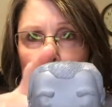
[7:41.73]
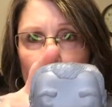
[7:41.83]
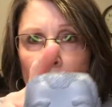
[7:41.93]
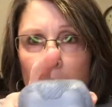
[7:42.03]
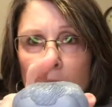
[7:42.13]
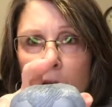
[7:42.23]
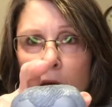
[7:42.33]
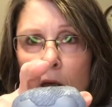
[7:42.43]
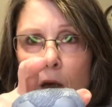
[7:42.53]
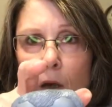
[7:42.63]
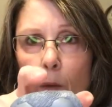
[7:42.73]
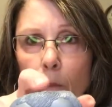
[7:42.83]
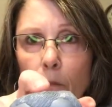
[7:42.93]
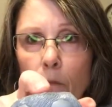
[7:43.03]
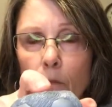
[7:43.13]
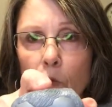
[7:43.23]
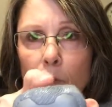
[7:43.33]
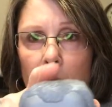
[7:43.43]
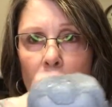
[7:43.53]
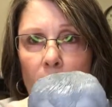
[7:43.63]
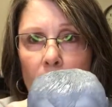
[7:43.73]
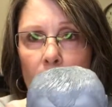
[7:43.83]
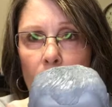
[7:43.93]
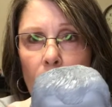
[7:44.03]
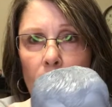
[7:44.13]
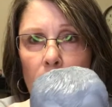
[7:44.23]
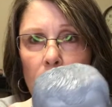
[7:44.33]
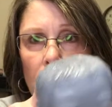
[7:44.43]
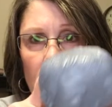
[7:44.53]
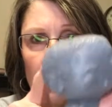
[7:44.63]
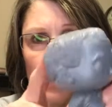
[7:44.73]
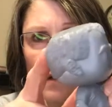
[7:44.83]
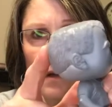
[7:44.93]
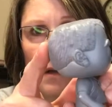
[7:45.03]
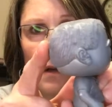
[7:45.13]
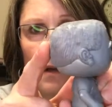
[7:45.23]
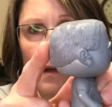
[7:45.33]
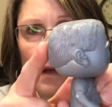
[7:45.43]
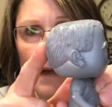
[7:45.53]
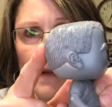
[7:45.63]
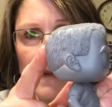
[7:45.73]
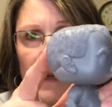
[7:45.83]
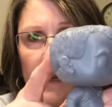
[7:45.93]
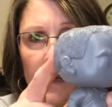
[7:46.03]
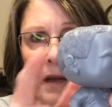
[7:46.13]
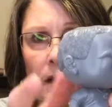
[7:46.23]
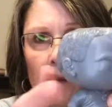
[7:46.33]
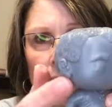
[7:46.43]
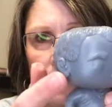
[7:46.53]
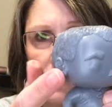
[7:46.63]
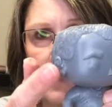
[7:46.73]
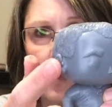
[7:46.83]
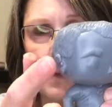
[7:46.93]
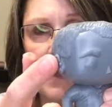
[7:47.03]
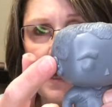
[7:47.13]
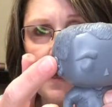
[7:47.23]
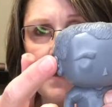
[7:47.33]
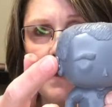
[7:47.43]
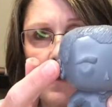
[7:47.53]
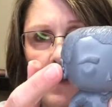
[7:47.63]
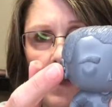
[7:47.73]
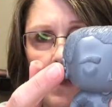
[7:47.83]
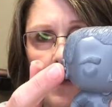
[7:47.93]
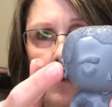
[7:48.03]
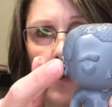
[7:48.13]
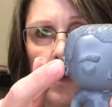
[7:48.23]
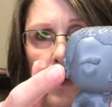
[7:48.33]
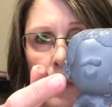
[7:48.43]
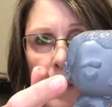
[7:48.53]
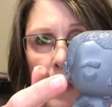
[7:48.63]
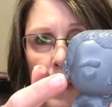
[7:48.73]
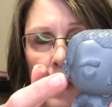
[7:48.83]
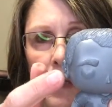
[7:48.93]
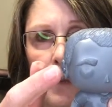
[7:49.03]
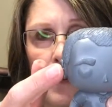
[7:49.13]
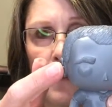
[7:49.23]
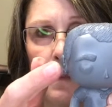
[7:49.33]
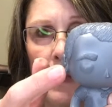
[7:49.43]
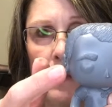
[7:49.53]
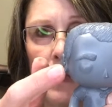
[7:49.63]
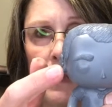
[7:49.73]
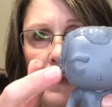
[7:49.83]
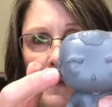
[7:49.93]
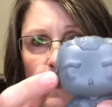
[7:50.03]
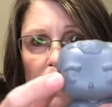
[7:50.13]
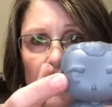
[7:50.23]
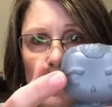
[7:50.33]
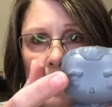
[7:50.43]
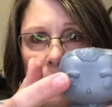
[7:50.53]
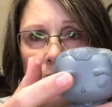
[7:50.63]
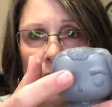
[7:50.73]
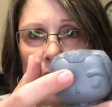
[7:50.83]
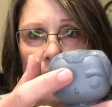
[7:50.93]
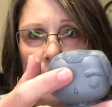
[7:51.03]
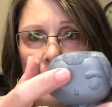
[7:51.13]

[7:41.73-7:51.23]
I created the hair on his head, sculpted out his ears a little more, put a couple of piercings in his ears,